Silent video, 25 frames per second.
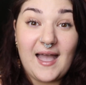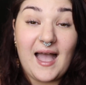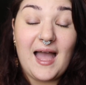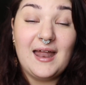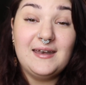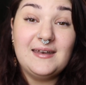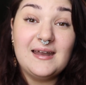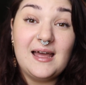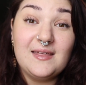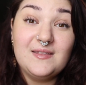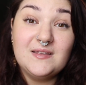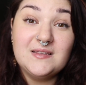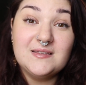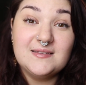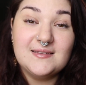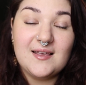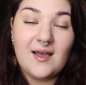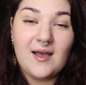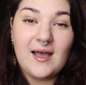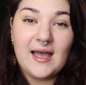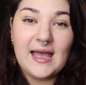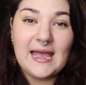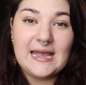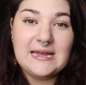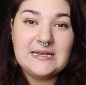Another
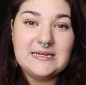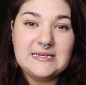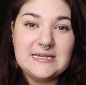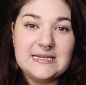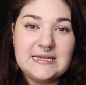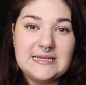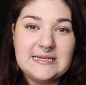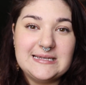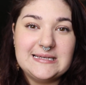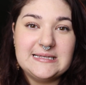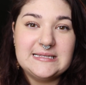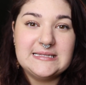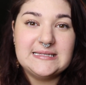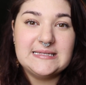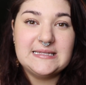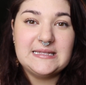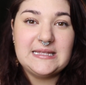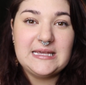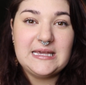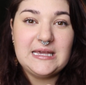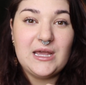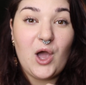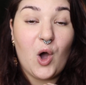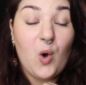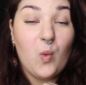sign is
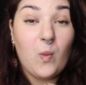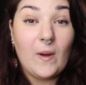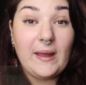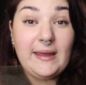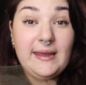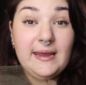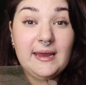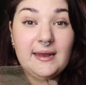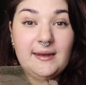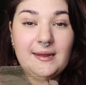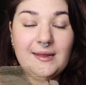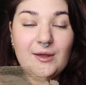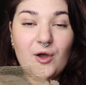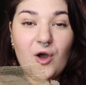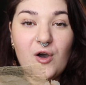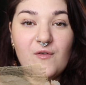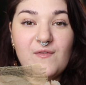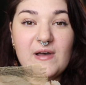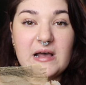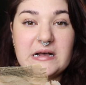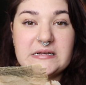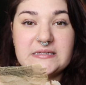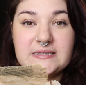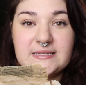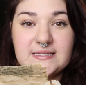the awakening of
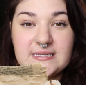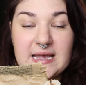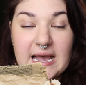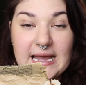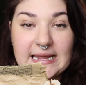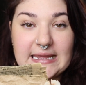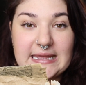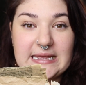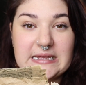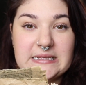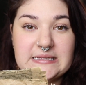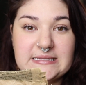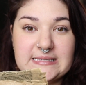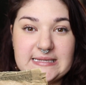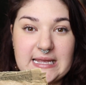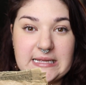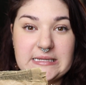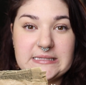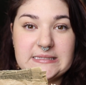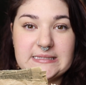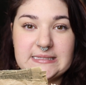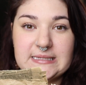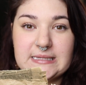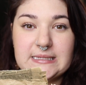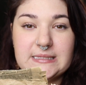our psychic
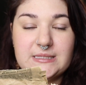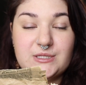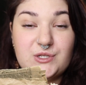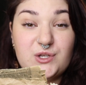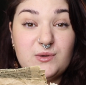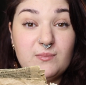senses.